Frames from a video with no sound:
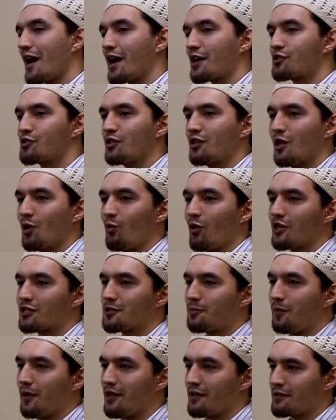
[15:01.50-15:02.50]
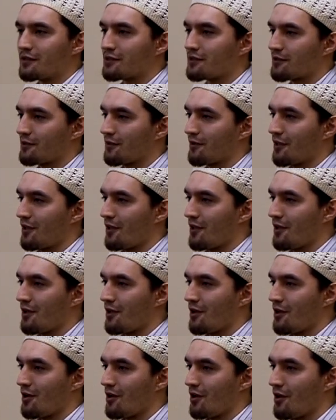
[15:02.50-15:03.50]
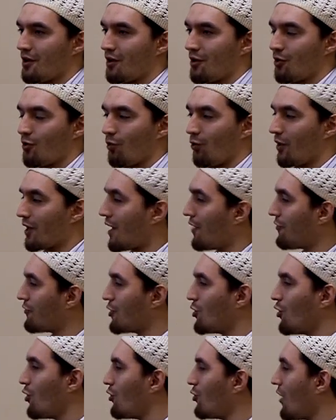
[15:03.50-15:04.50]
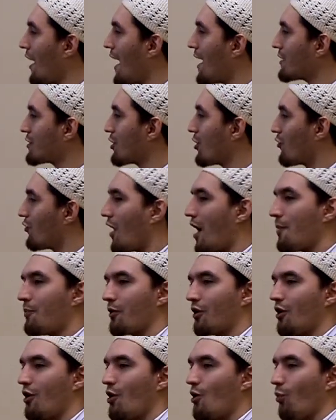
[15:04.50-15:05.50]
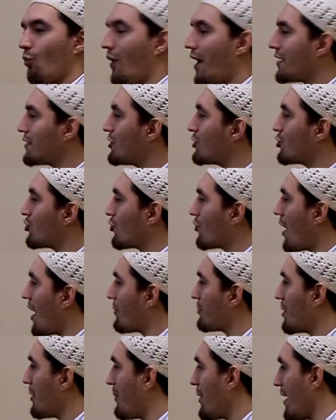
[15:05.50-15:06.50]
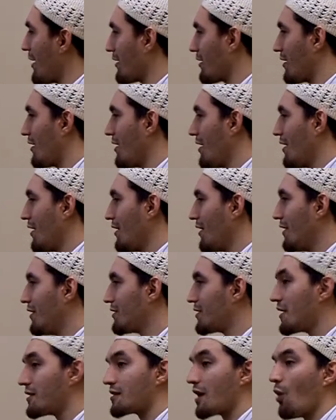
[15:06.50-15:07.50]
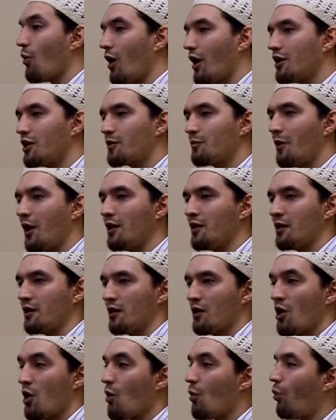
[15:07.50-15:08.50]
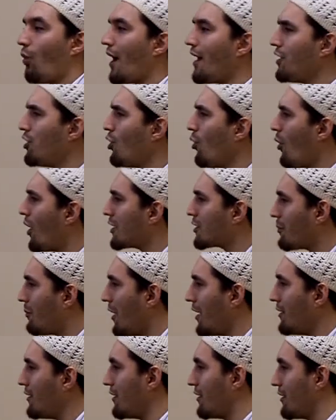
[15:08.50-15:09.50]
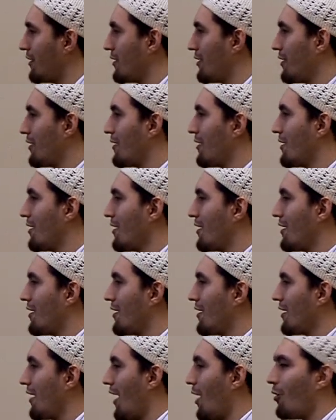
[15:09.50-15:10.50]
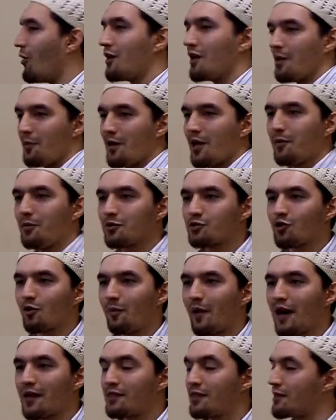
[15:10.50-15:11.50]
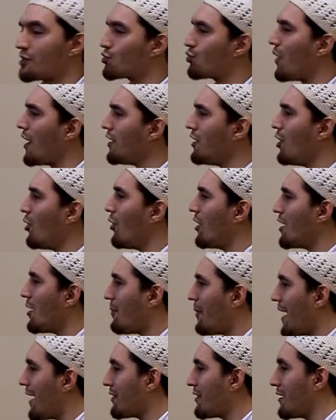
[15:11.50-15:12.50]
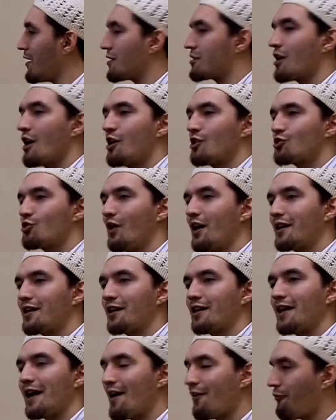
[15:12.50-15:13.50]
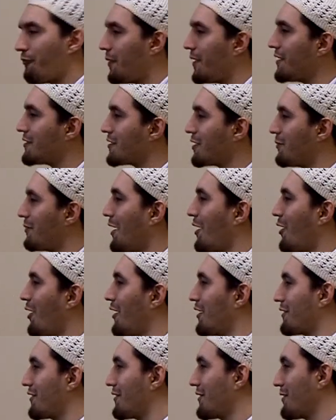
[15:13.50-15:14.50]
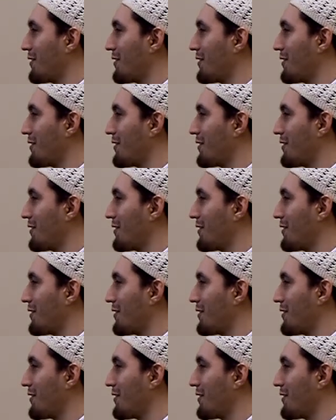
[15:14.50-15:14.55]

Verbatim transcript: actually wants peace. Whatever, you know, you ask a robber, why did you rob the bank? He says, I wanted money. Why do you want money? I want to be able to buy things. Why do you want to buy things? So I can have peace in my heart.